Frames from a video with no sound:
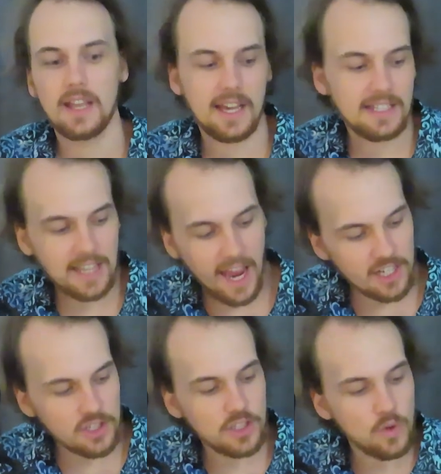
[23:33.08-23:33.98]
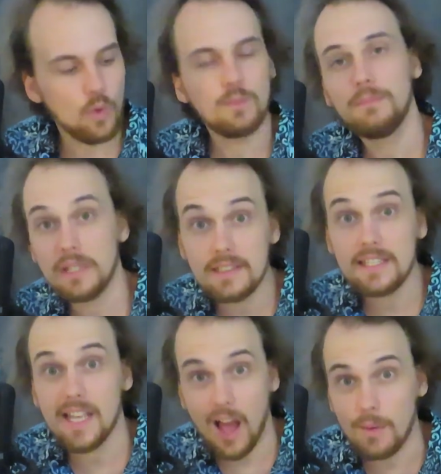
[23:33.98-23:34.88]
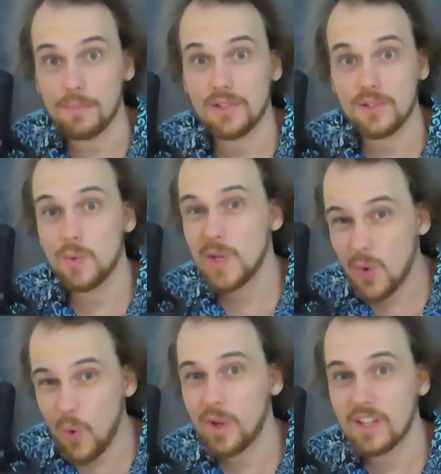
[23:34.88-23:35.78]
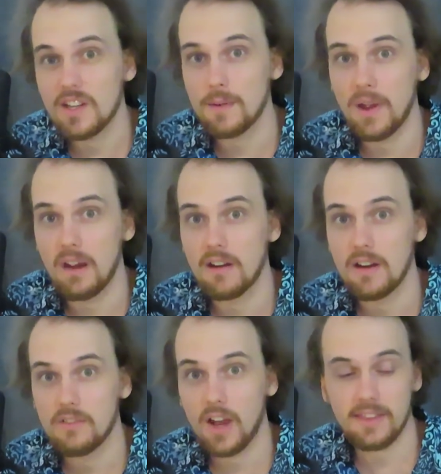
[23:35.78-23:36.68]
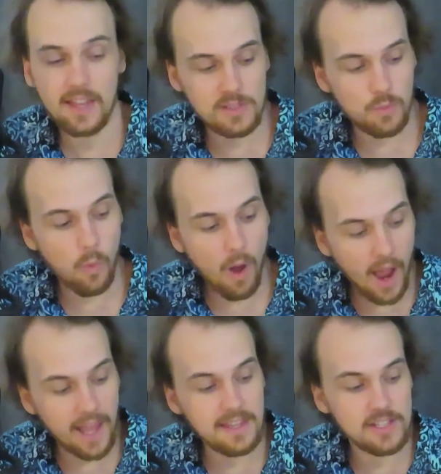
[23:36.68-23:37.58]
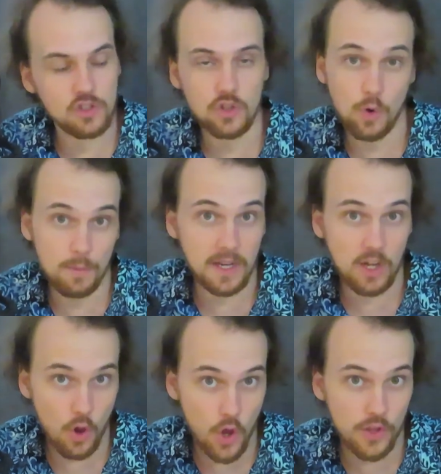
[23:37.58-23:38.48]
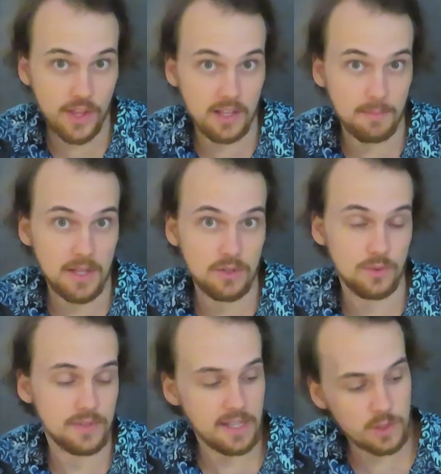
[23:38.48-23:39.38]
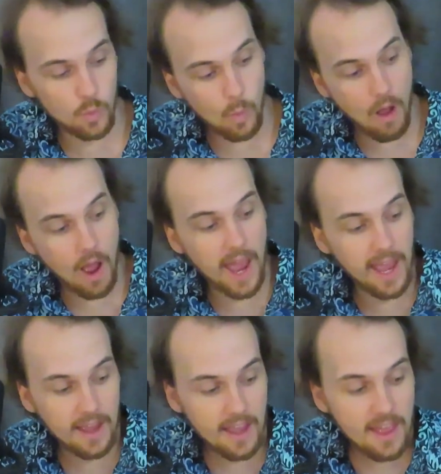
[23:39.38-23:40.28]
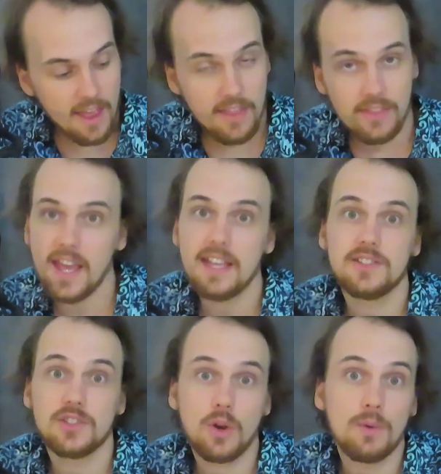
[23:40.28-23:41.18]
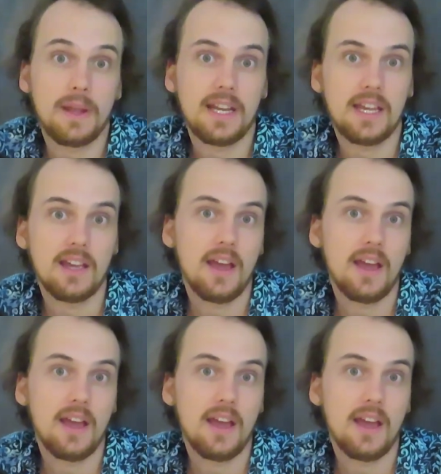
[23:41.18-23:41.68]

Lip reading: it's actually all building up to a Gorgon Chimera, right? That's why there's so many earth elementals. That's why there's so many